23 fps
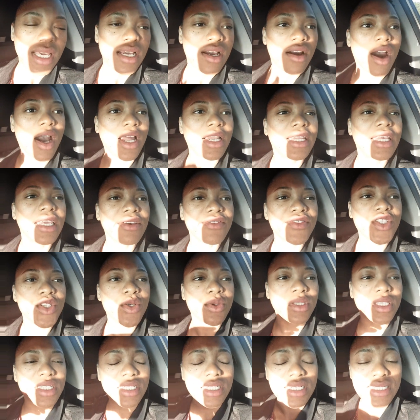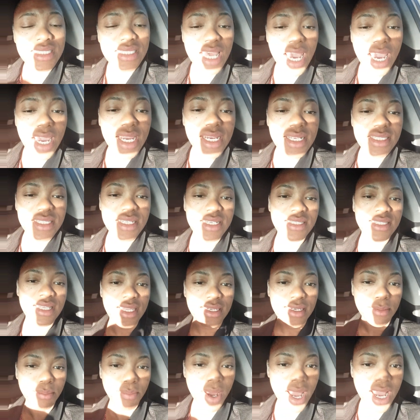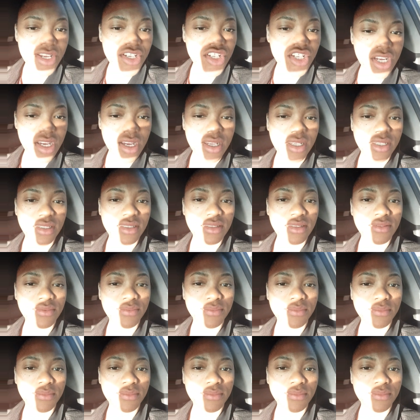God gives you the desires, yes, and the passion.